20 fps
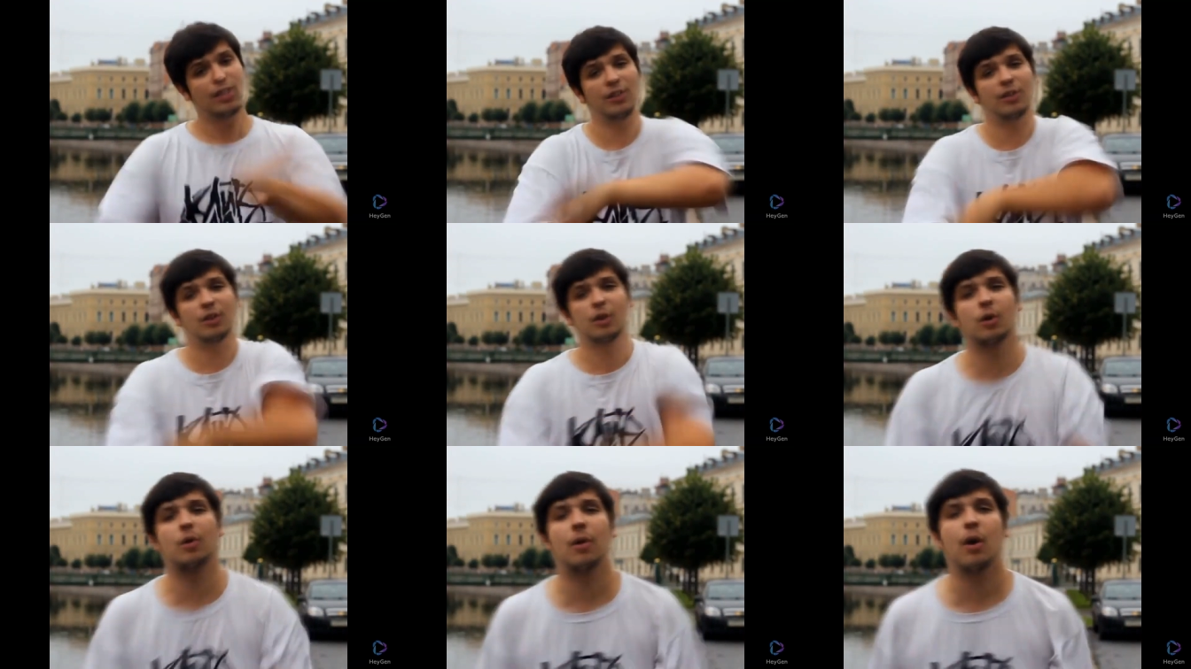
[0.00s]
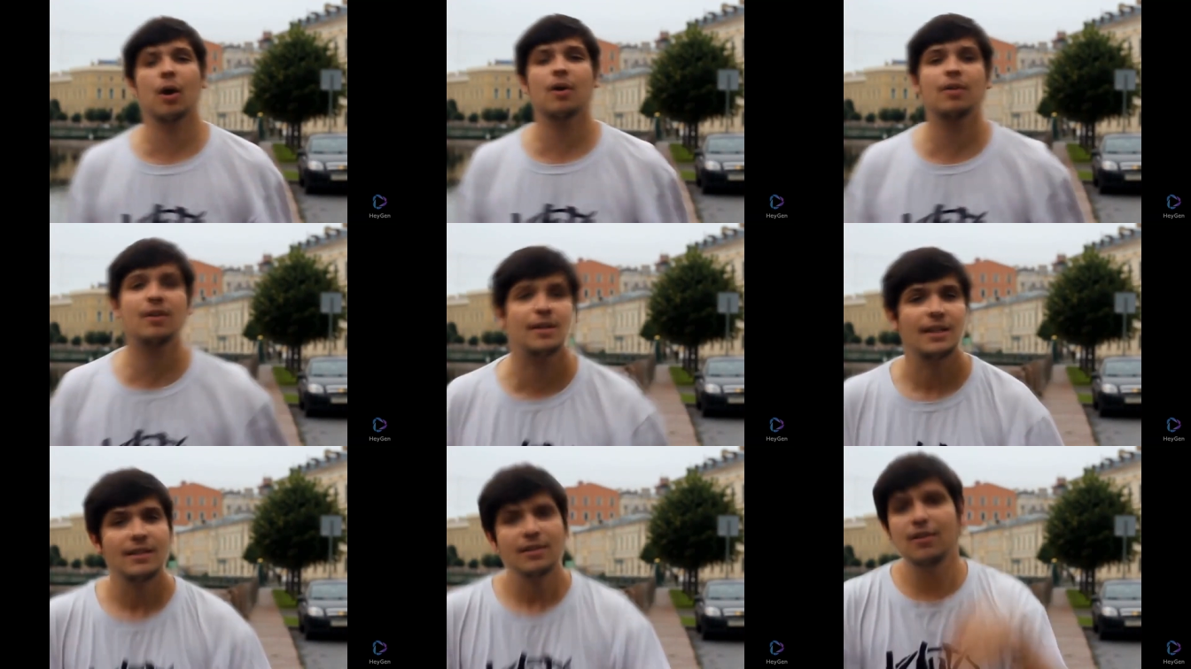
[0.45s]
it's all
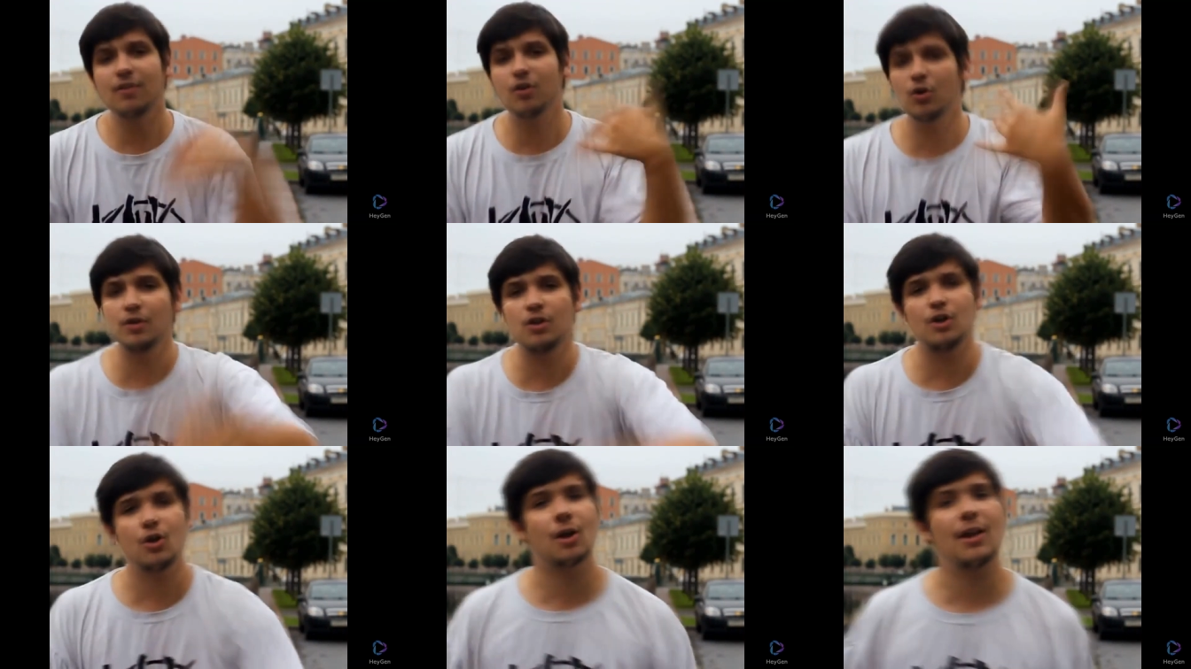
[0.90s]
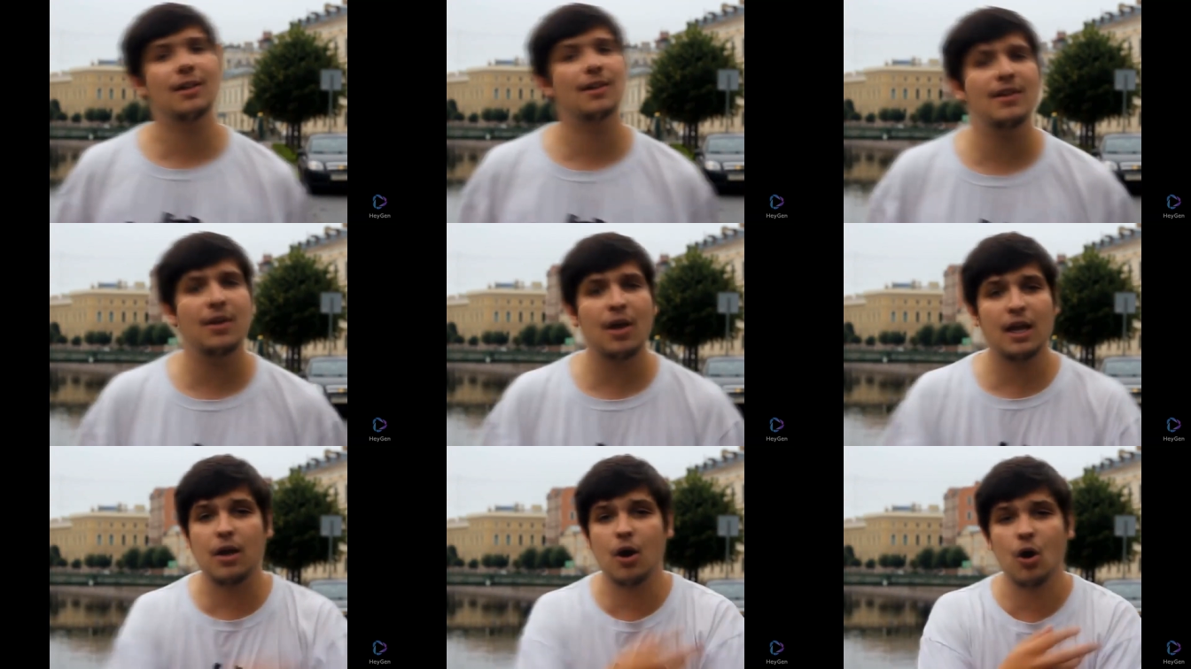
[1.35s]
nonsense, no
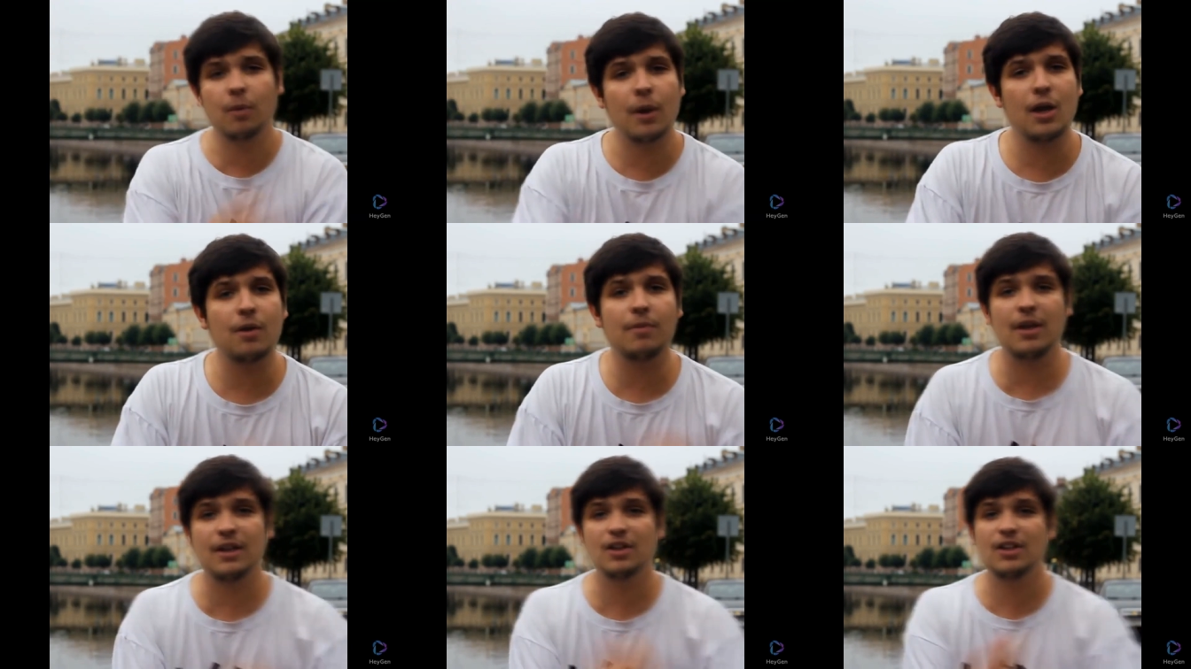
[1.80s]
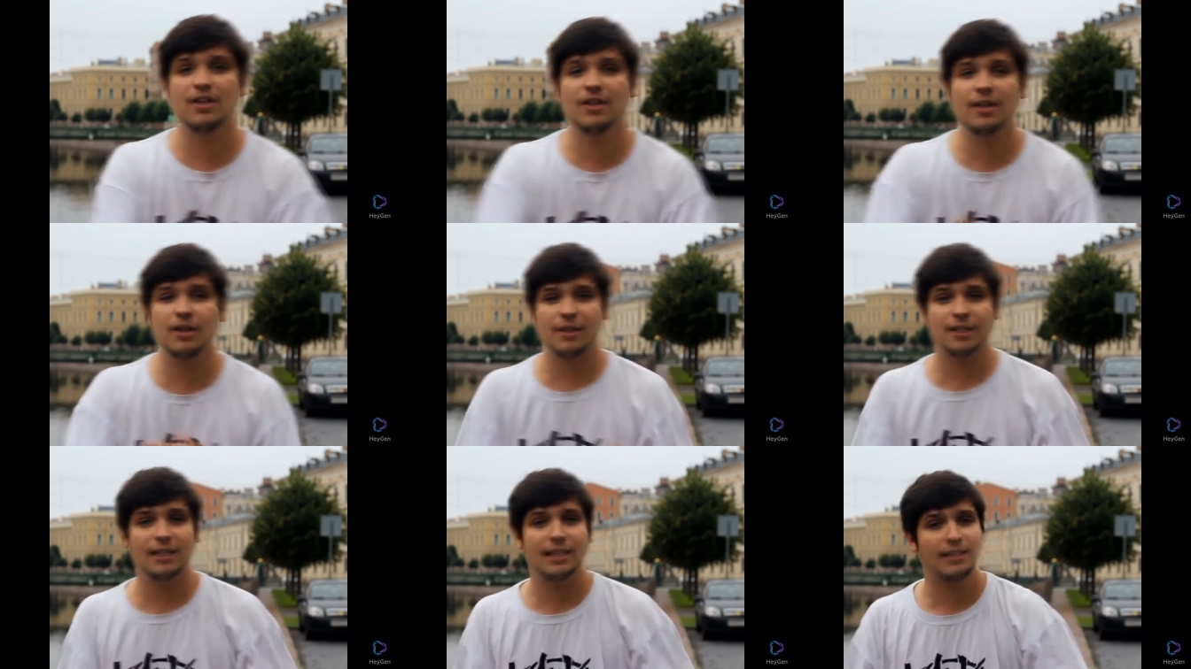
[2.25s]
tricks, like on my
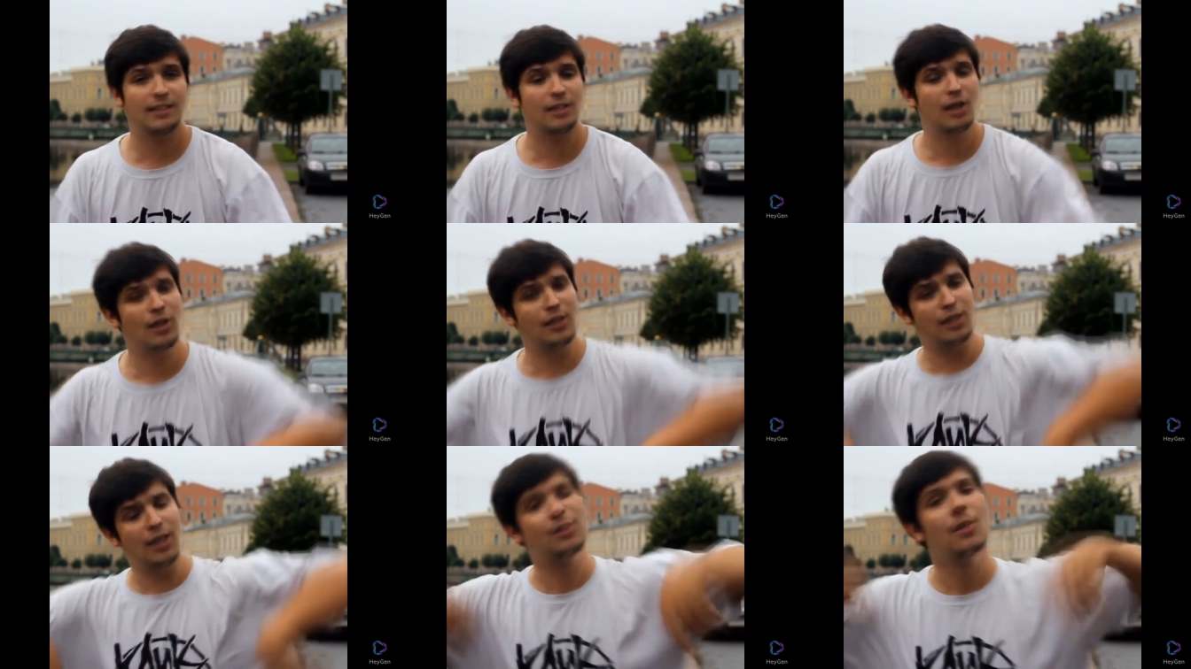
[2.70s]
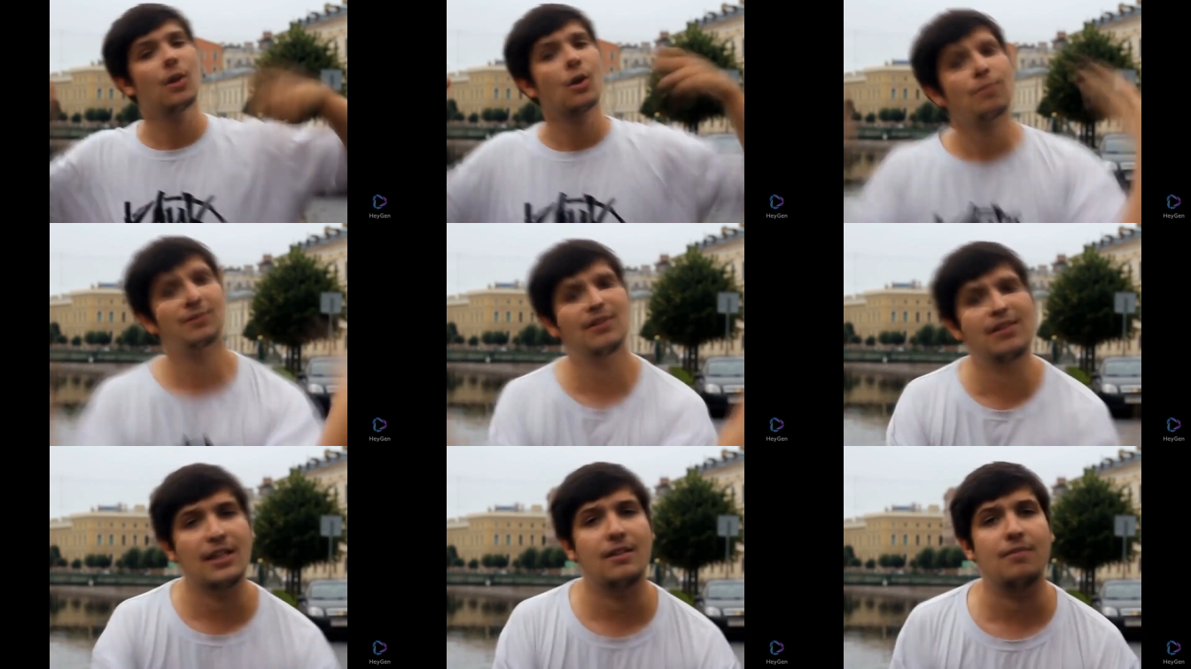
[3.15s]
register Nikitana and
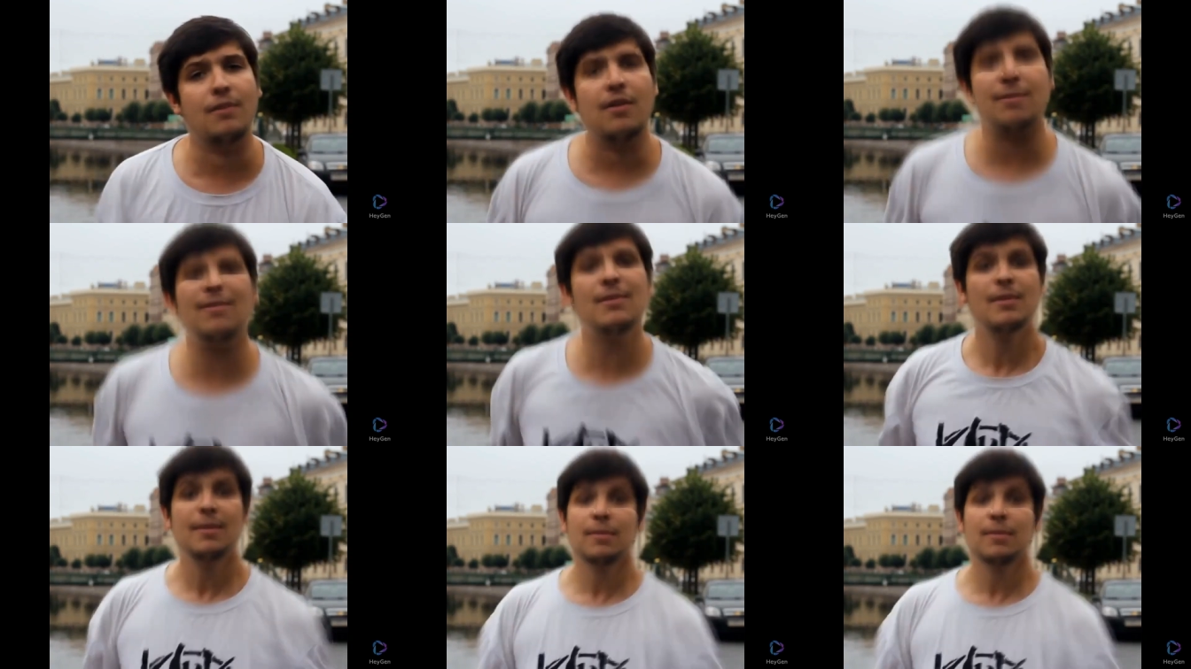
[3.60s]
Lobseva.